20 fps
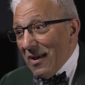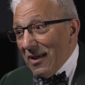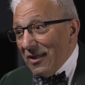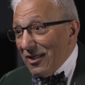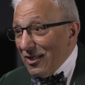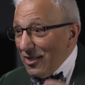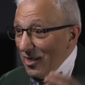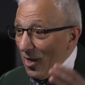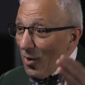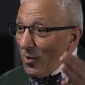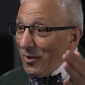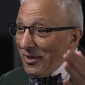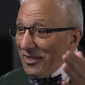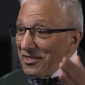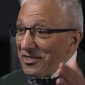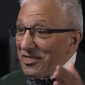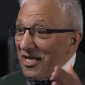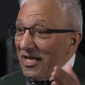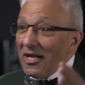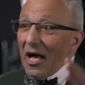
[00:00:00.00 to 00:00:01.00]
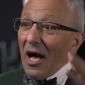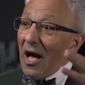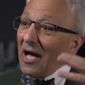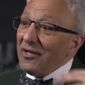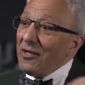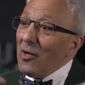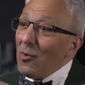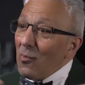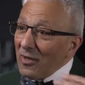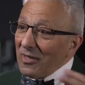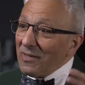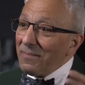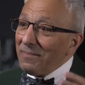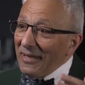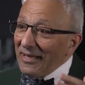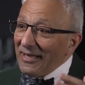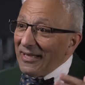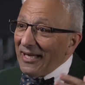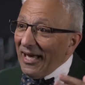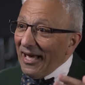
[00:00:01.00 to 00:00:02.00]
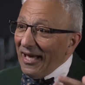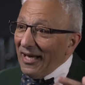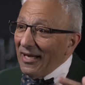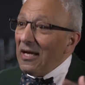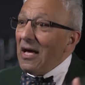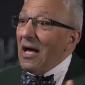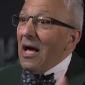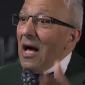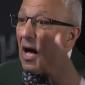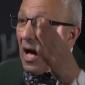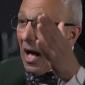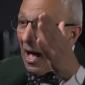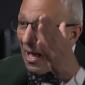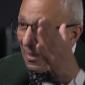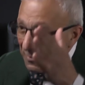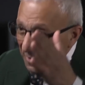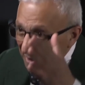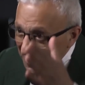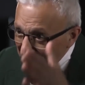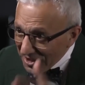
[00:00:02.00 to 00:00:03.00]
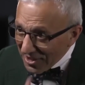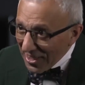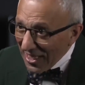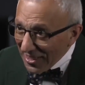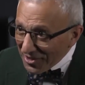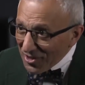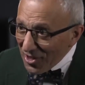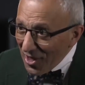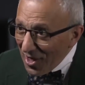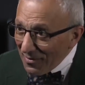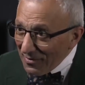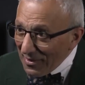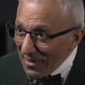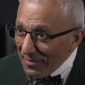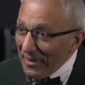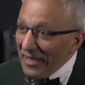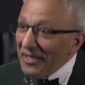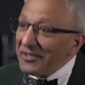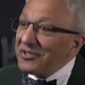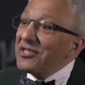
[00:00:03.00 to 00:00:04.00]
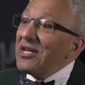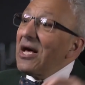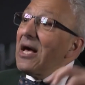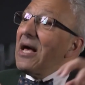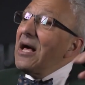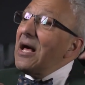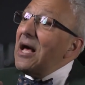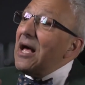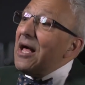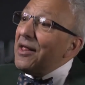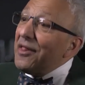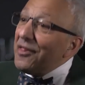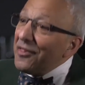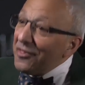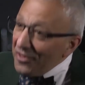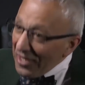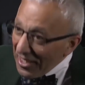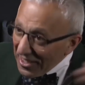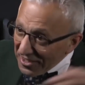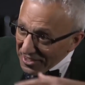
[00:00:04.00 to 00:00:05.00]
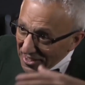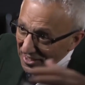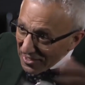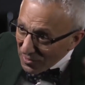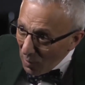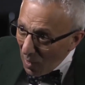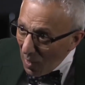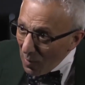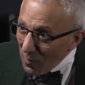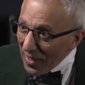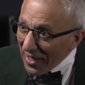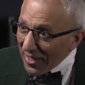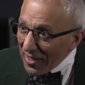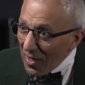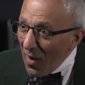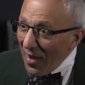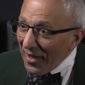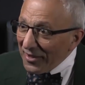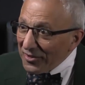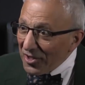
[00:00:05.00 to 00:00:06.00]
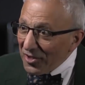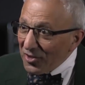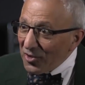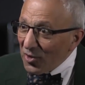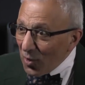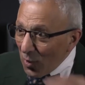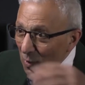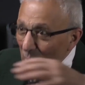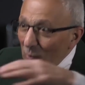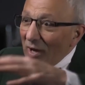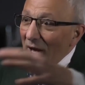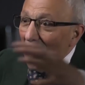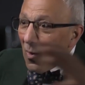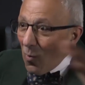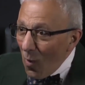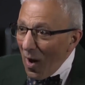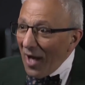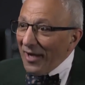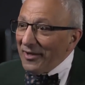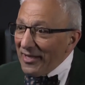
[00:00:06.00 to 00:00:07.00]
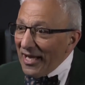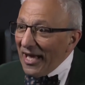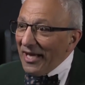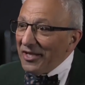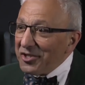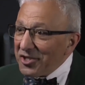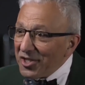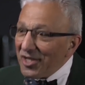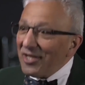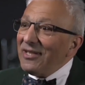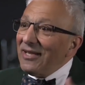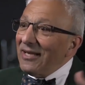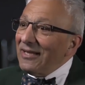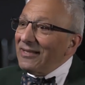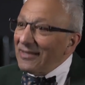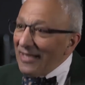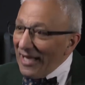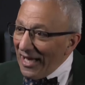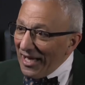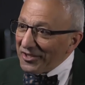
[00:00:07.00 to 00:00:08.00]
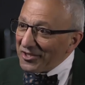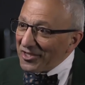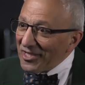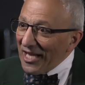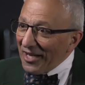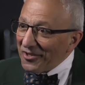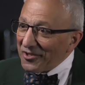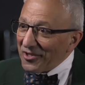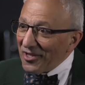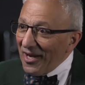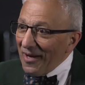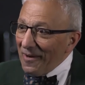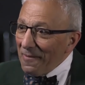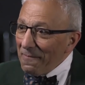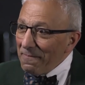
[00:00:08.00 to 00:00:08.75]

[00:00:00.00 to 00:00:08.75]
You know, he said, I don't want to be king. I'm going to set term limits. This is what we're going to do. We are one nation, and etc.